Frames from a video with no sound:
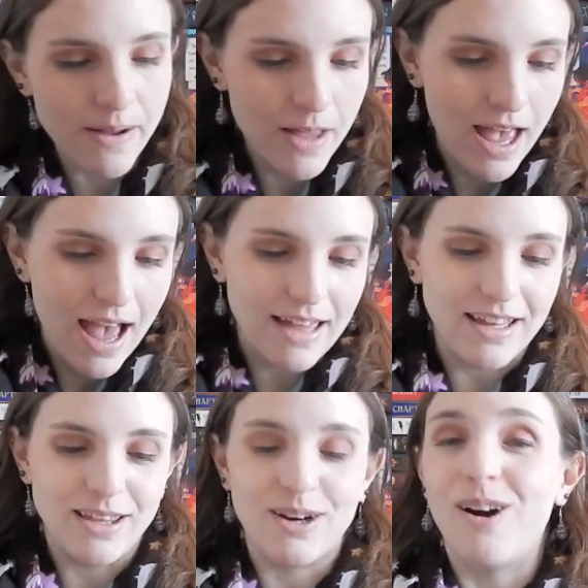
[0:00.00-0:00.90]
I
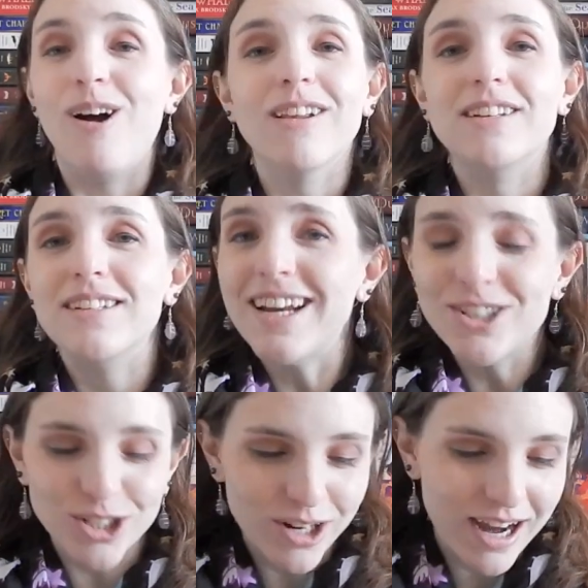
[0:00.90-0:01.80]
think they're all in
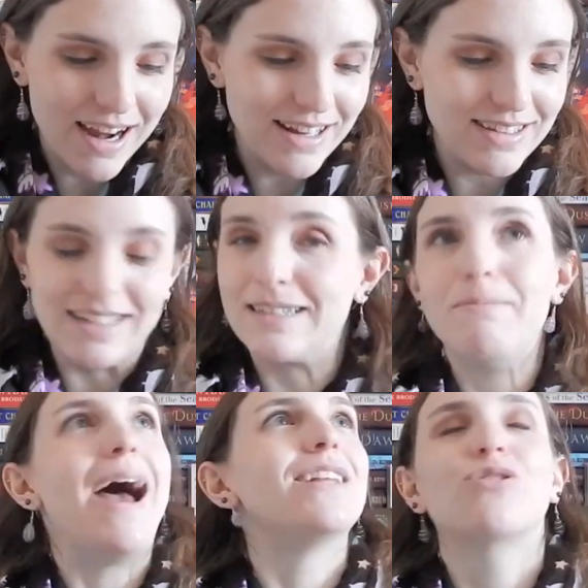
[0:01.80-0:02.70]
danger, and it's this
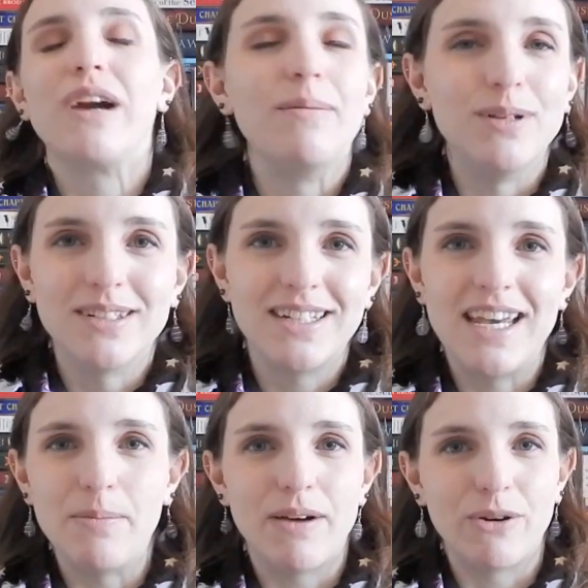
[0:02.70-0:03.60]
mad scramble to
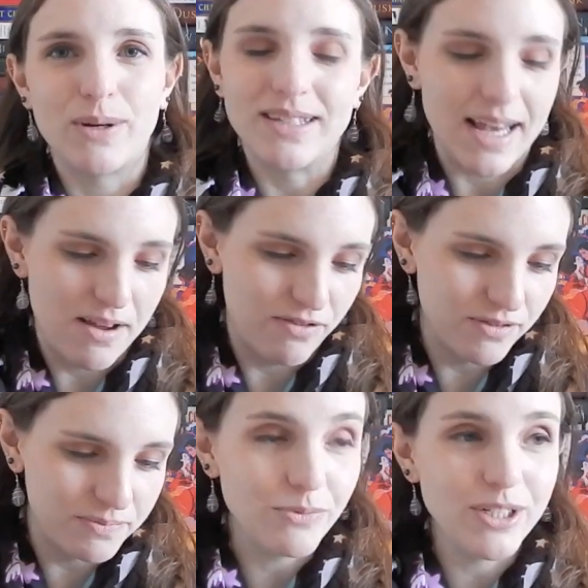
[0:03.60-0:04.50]
keep everyone safe.